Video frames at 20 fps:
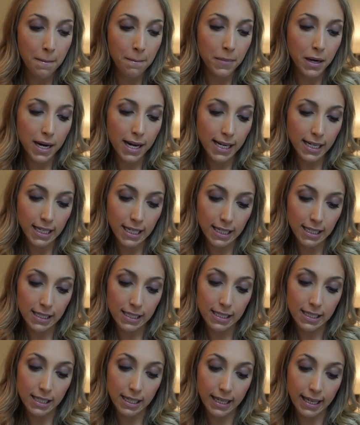Mine
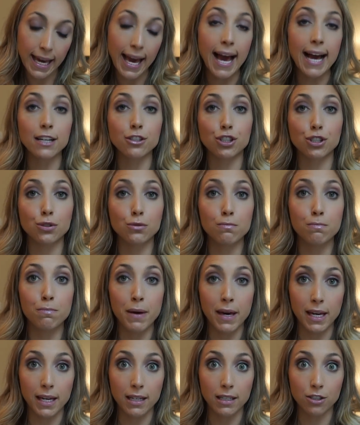is Cashew
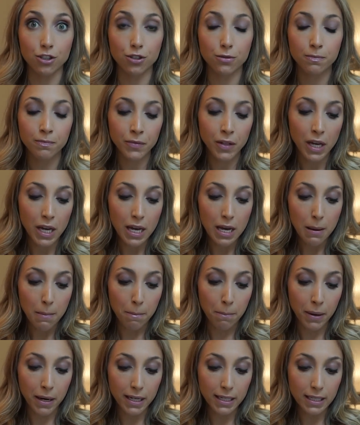Beige,
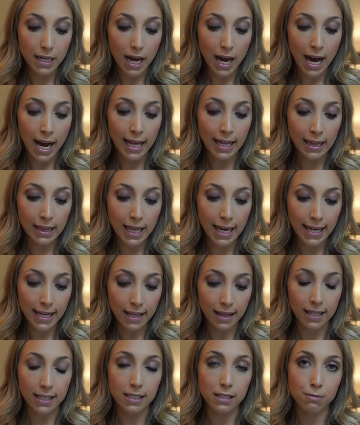but I
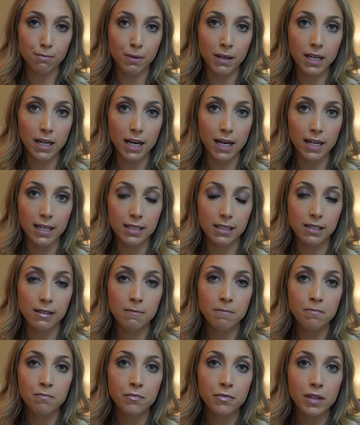like this because
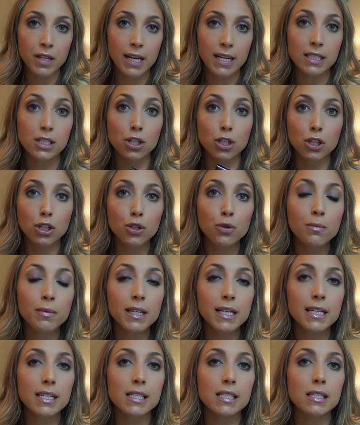it's
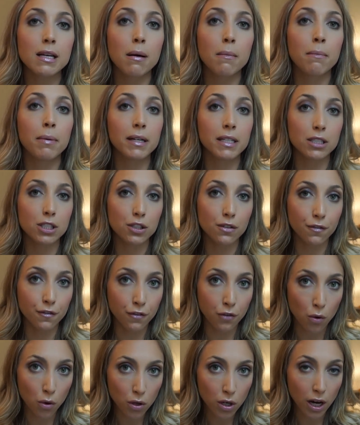luminous, but it's
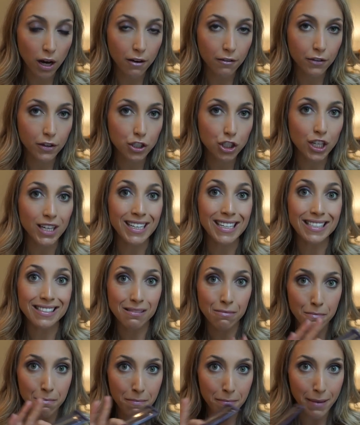full coverage and
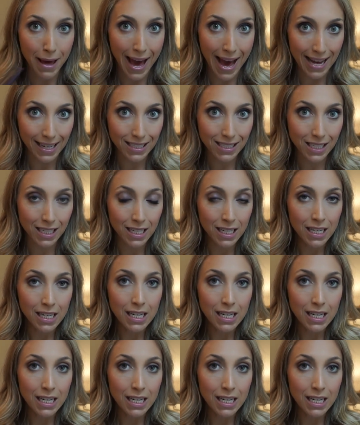it's matte.